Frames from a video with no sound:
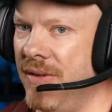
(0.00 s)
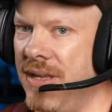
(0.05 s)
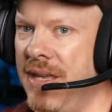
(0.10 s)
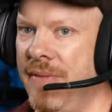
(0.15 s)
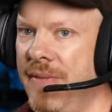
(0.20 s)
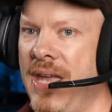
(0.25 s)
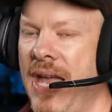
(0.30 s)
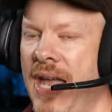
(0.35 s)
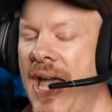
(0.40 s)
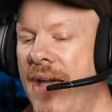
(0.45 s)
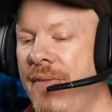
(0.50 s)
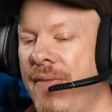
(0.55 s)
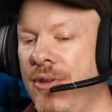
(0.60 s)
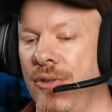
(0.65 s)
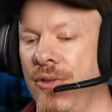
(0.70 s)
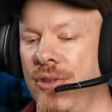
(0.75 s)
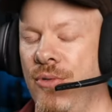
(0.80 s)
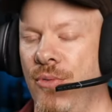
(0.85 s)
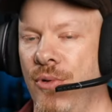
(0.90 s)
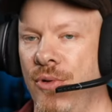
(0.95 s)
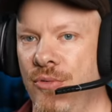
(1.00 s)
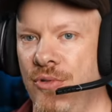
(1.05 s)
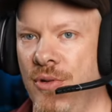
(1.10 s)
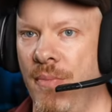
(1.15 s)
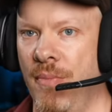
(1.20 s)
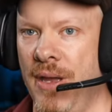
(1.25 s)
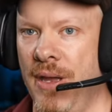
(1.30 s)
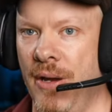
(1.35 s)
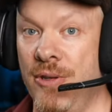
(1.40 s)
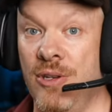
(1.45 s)
if you haven't got the 100
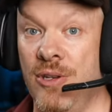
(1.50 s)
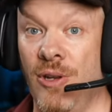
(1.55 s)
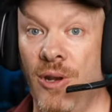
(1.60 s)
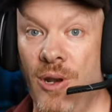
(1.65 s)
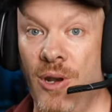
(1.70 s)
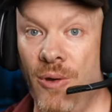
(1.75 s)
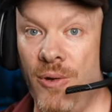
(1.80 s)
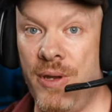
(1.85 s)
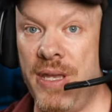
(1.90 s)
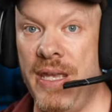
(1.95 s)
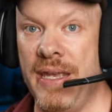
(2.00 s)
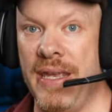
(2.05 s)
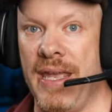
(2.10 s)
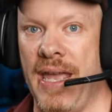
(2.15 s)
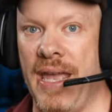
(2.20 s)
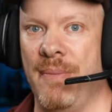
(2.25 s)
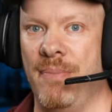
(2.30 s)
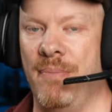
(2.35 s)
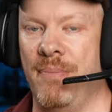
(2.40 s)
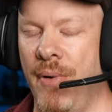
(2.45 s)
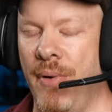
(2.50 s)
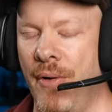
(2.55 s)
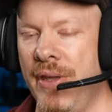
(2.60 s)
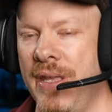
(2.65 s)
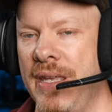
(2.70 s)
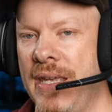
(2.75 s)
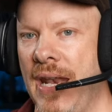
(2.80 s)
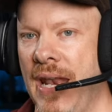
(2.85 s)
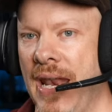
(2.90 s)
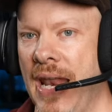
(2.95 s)
mm and you're looking at
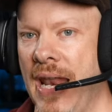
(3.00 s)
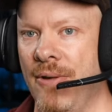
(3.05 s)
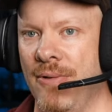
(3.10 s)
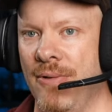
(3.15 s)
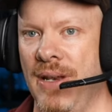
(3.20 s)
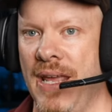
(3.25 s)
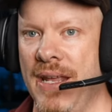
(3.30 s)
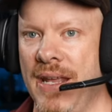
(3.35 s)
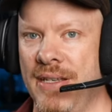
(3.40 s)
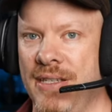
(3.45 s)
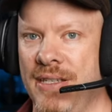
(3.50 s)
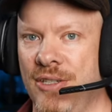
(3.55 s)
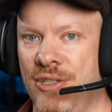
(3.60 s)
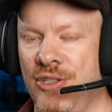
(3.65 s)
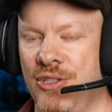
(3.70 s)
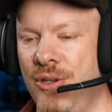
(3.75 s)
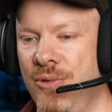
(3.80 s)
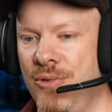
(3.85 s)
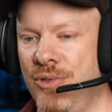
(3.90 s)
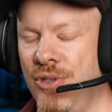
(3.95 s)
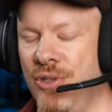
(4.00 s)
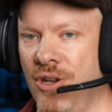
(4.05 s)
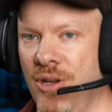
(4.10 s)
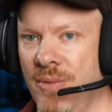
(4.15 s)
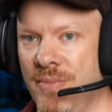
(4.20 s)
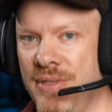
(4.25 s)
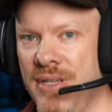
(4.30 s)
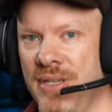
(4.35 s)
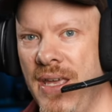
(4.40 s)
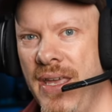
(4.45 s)
buying a Laowa lens that's two
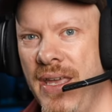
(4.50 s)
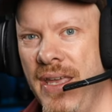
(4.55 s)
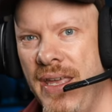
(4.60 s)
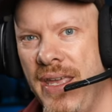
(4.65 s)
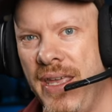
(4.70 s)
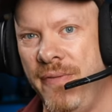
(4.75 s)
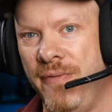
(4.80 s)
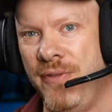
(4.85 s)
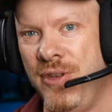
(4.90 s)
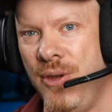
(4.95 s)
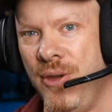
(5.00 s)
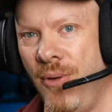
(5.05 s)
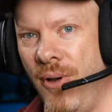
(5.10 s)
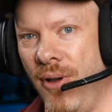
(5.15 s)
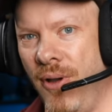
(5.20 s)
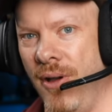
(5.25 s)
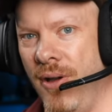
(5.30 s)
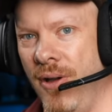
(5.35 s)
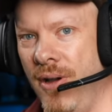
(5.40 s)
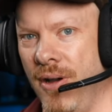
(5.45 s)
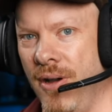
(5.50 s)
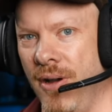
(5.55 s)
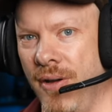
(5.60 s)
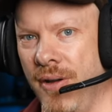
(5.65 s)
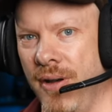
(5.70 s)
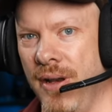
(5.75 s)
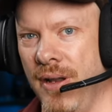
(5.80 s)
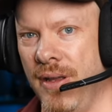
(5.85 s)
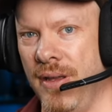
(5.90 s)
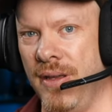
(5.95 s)
times, if you are
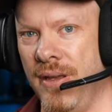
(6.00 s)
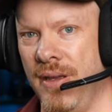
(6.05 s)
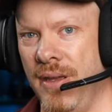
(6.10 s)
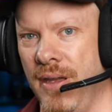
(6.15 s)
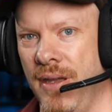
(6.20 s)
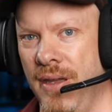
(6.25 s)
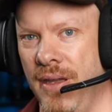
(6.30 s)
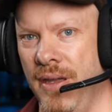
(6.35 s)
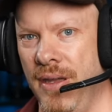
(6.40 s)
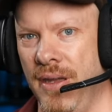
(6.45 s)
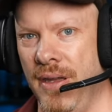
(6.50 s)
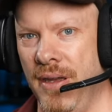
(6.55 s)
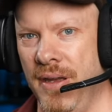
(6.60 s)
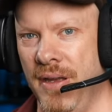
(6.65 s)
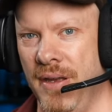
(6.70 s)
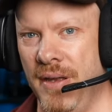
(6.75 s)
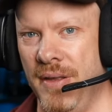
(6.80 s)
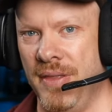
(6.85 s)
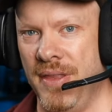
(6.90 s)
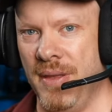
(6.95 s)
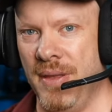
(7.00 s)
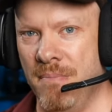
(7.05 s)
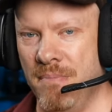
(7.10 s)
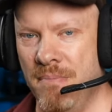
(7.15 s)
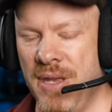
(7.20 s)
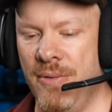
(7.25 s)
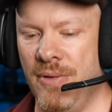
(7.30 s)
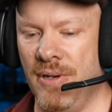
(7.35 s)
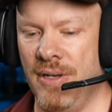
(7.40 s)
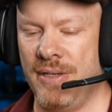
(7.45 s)
on uh, the
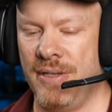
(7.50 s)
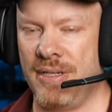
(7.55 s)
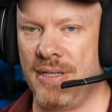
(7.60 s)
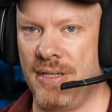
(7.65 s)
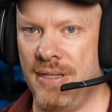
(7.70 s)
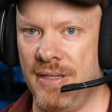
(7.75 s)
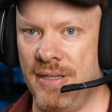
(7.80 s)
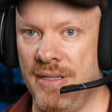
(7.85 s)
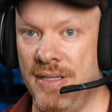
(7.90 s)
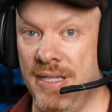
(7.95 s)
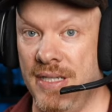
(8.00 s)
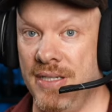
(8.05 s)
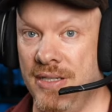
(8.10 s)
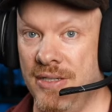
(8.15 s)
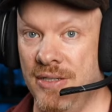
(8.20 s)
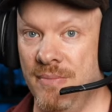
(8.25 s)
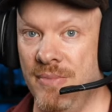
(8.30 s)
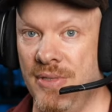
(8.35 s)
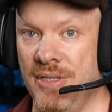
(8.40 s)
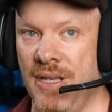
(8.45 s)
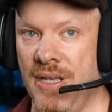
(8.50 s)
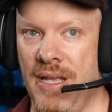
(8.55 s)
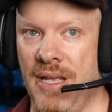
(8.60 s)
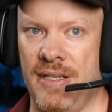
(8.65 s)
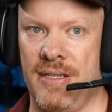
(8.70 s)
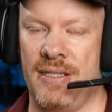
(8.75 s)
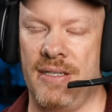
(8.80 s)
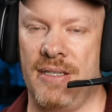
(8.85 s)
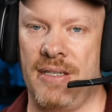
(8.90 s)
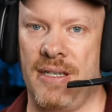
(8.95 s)
mirrorless system, so
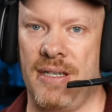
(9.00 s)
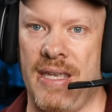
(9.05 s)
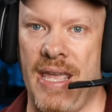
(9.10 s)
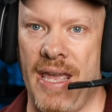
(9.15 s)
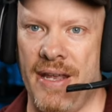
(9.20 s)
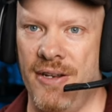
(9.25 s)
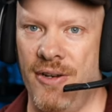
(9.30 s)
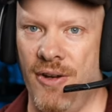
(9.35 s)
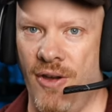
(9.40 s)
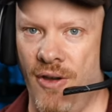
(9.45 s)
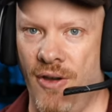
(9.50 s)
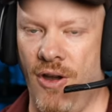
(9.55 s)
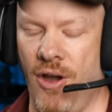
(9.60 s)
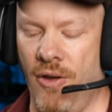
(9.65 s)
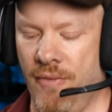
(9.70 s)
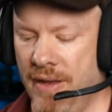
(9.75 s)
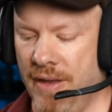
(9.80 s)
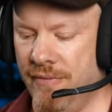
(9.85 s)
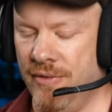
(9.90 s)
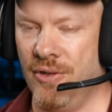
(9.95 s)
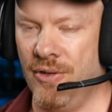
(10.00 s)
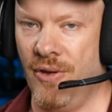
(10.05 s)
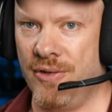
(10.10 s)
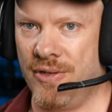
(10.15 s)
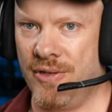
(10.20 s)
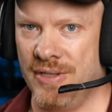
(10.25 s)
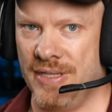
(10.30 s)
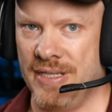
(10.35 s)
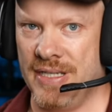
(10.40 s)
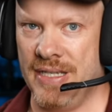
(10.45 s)
that's Canon RF,
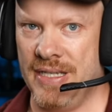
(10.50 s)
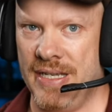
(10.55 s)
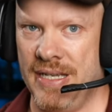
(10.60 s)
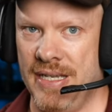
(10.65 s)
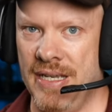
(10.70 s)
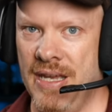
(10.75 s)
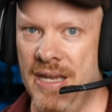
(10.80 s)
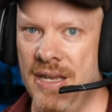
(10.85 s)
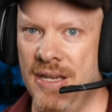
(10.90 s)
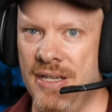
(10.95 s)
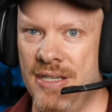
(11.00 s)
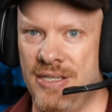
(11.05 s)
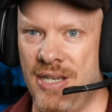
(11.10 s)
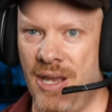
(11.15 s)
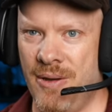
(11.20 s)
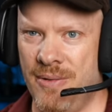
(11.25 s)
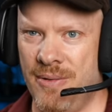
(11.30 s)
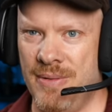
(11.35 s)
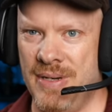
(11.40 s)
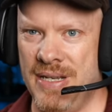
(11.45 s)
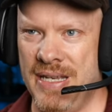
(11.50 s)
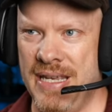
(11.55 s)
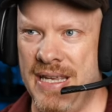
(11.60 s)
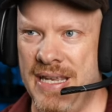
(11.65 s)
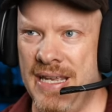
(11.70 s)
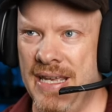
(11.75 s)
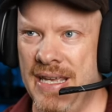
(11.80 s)
Nikon Z, Sony